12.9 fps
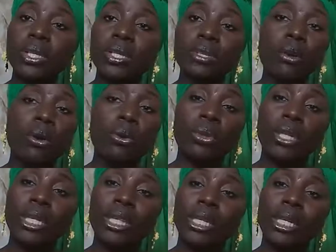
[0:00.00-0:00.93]
is the
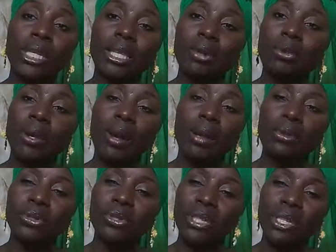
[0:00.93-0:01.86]
only thing that we're
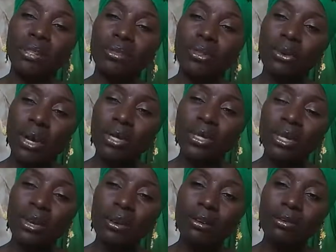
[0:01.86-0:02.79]
able to give to
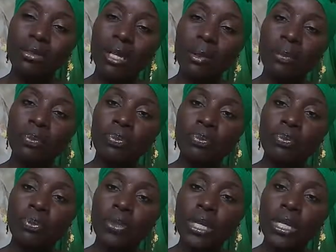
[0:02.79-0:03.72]
ourselves.
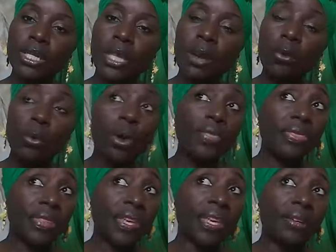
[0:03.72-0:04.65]
Is that one
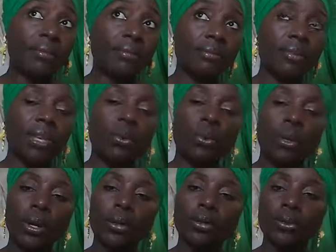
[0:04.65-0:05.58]
thing that
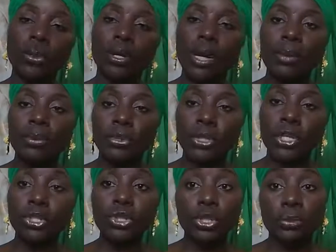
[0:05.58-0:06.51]
we're able to
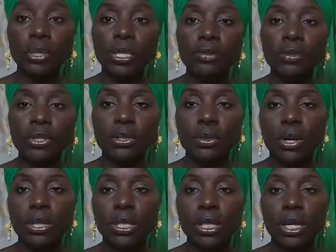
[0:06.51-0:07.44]
and should be given to
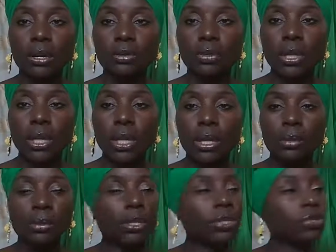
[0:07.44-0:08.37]
ourselves,
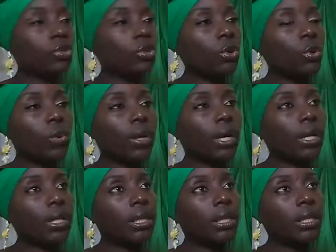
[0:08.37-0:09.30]
because no
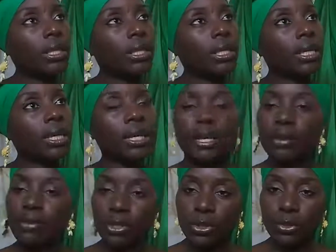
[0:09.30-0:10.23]
one can
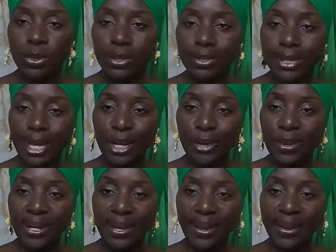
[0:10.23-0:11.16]
give it to us like
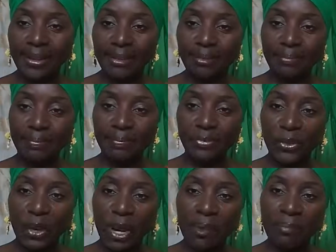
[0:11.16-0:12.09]
we can,
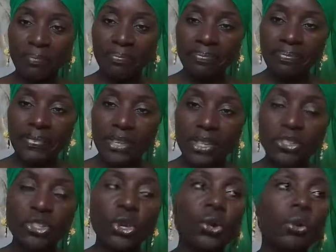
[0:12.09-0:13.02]
right?
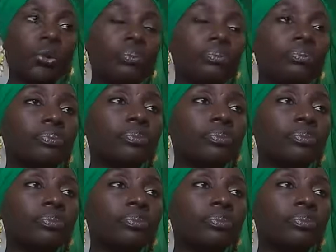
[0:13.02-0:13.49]
So